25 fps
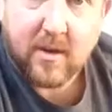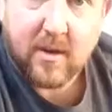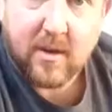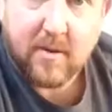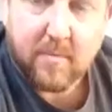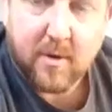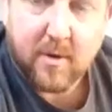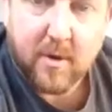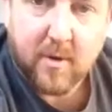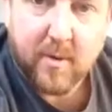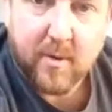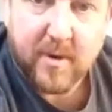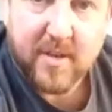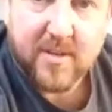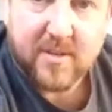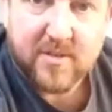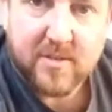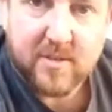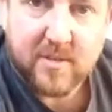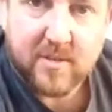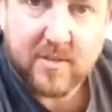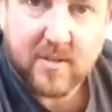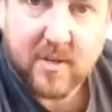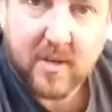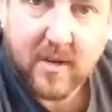look at my
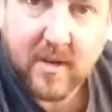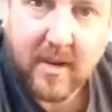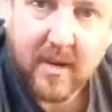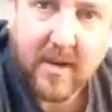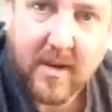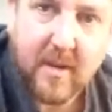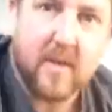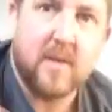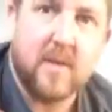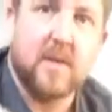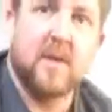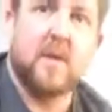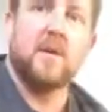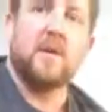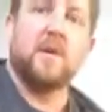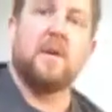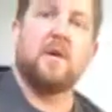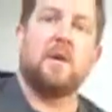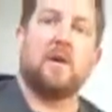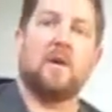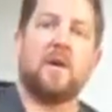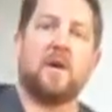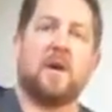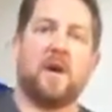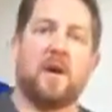questions earlier.
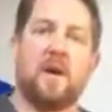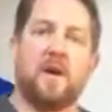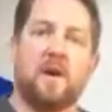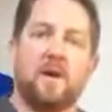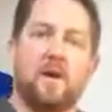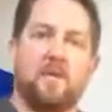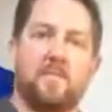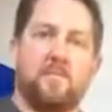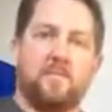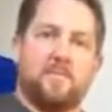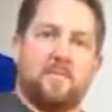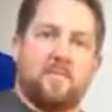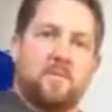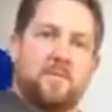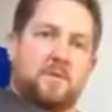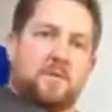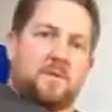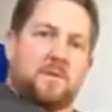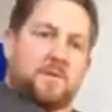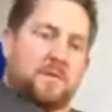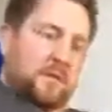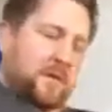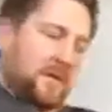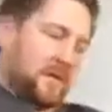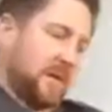
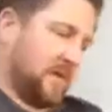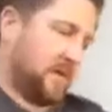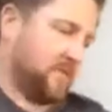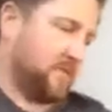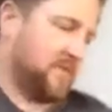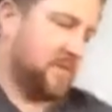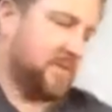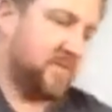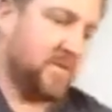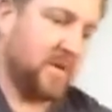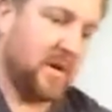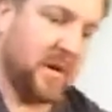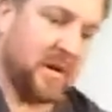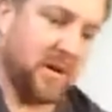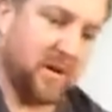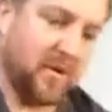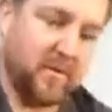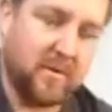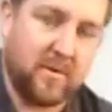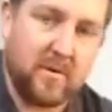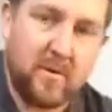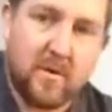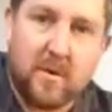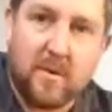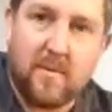As you
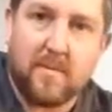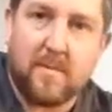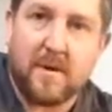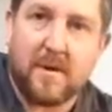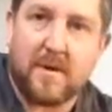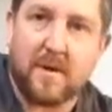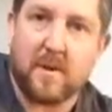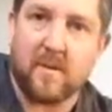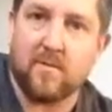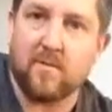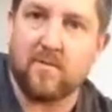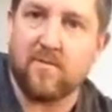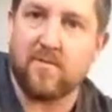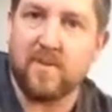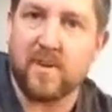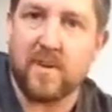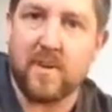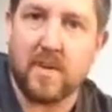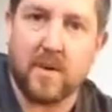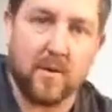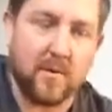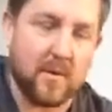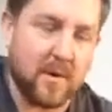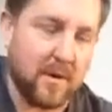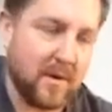know, I made a little video